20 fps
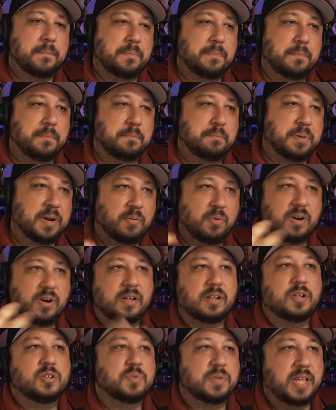But I want to
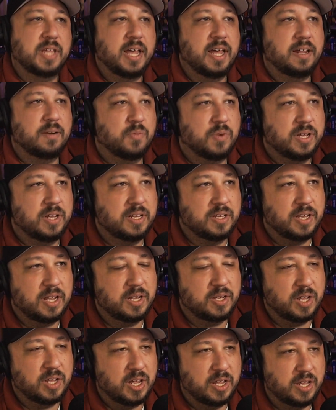close with that.
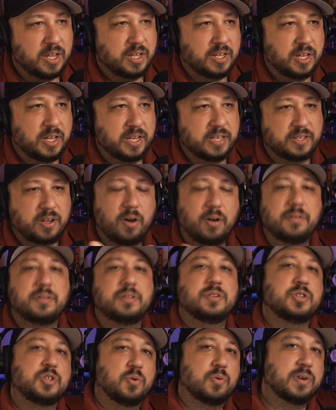Is all the
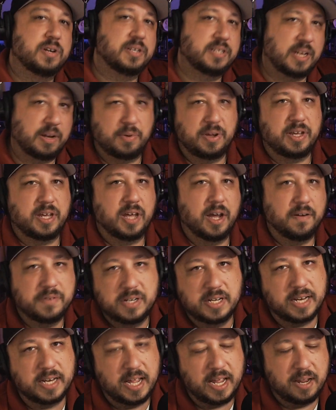stories that we covered
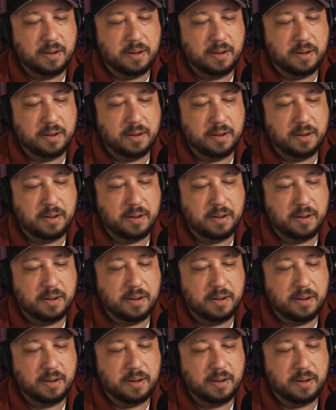today